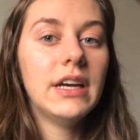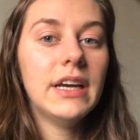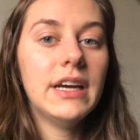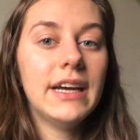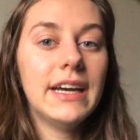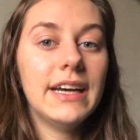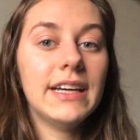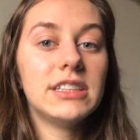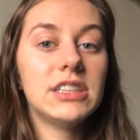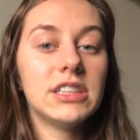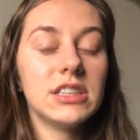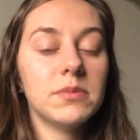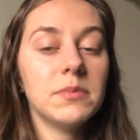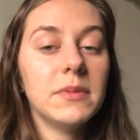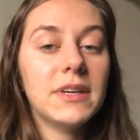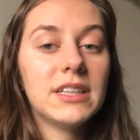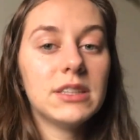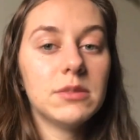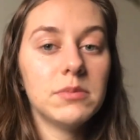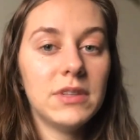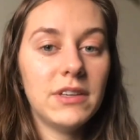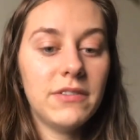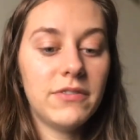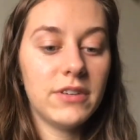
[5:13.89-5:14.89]
it just makes
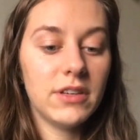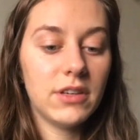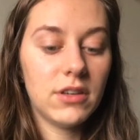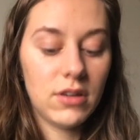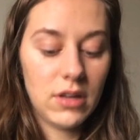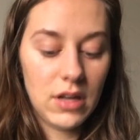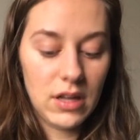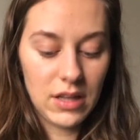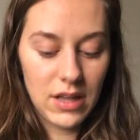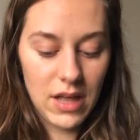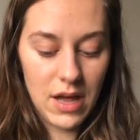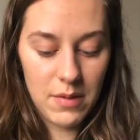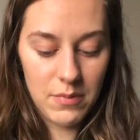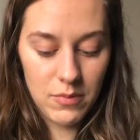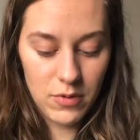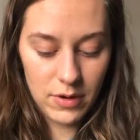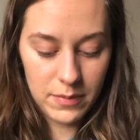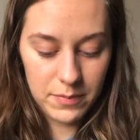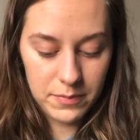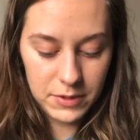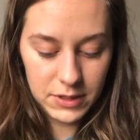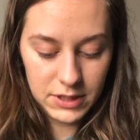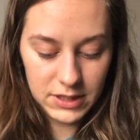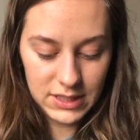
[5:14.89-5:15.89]
me feel a lot more put